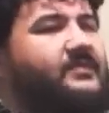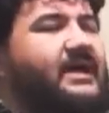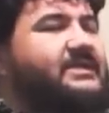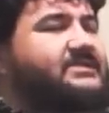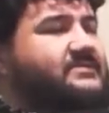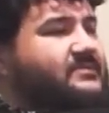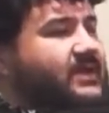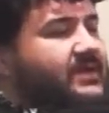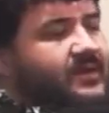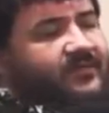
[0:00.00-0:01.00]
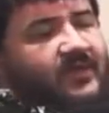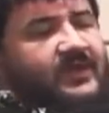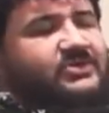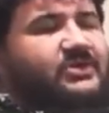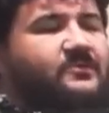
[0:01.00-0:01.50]
that's if you
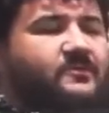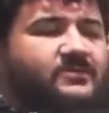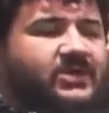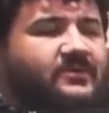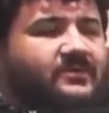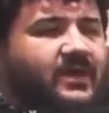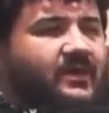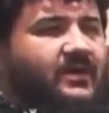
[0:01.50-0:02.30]
get shot through the ear